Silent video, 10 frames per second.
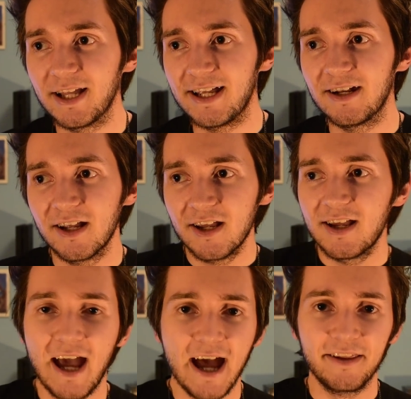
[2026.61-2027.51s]
in
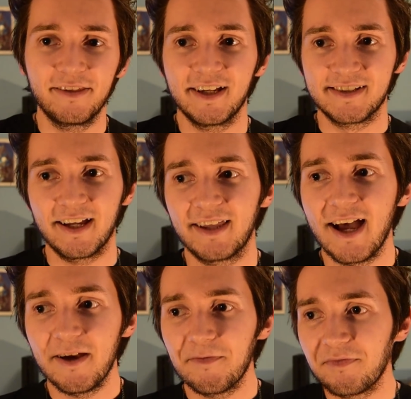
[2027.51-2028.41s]
and things like
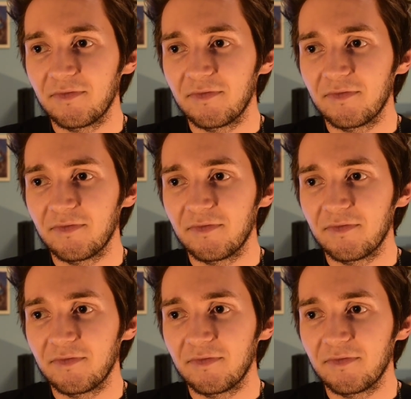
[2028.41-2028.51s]
that.